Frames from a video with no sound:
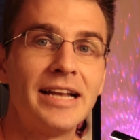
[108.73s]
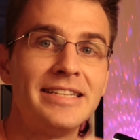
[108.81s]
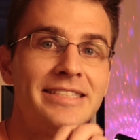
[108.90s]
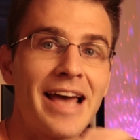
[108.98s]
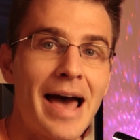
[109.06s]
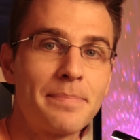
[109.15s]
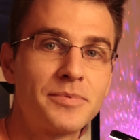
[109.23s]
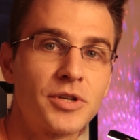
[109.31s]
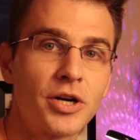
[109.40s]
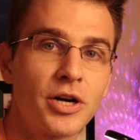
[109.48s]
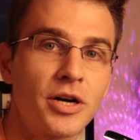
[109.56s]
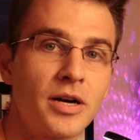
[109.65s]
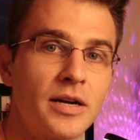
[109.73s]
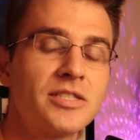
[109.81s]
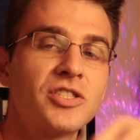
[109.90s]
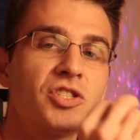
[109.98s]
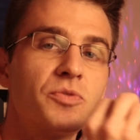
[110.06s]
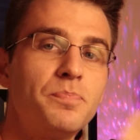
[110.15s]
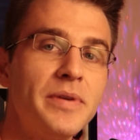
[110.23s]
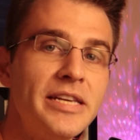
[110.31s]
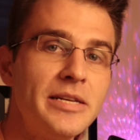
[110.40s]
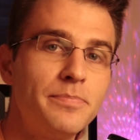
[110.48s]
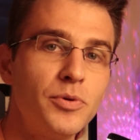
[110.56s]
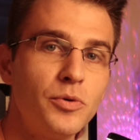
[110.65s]
adapter
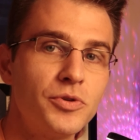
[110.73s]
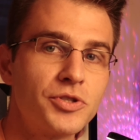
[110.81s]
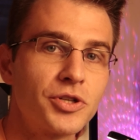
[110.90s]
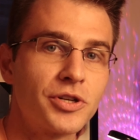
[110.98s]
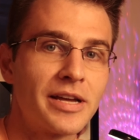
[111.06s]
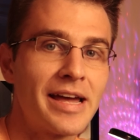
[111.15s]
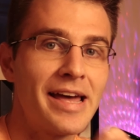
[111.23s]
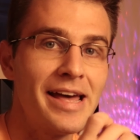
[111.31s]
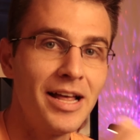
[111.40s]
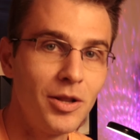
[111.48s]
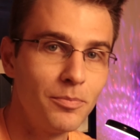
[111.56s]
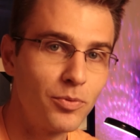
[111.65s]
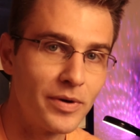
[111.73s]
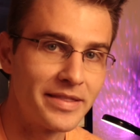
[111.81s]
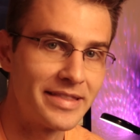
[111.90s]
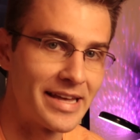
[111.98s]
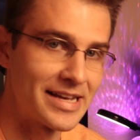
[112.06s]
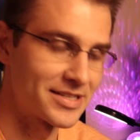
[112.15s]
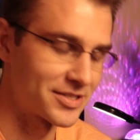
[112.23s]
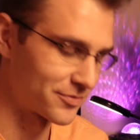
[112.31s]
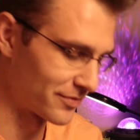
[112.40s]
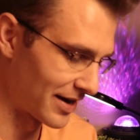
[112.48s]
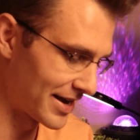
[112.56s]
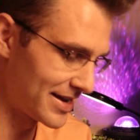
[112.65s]
speed booster to help with this,
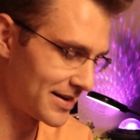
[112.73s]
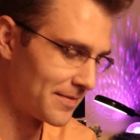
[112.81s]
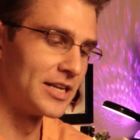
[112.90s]
right?